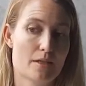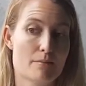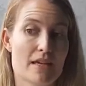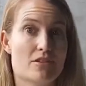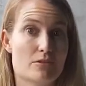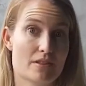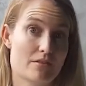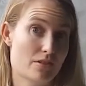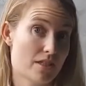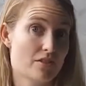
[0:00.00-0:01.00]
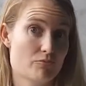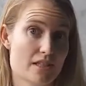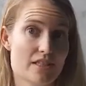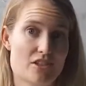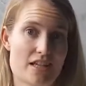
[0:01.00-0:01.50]
make sure that you can
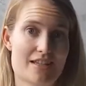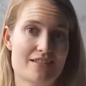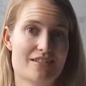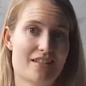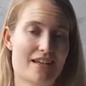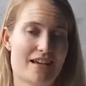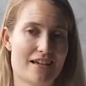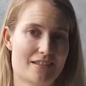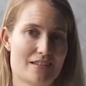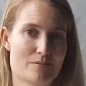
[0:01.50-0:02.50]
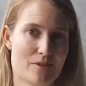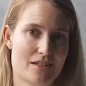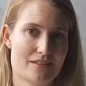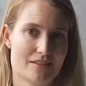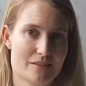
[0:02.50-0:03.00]
really change their hearts and
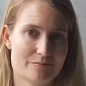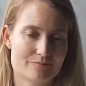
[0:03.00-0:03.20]
minds?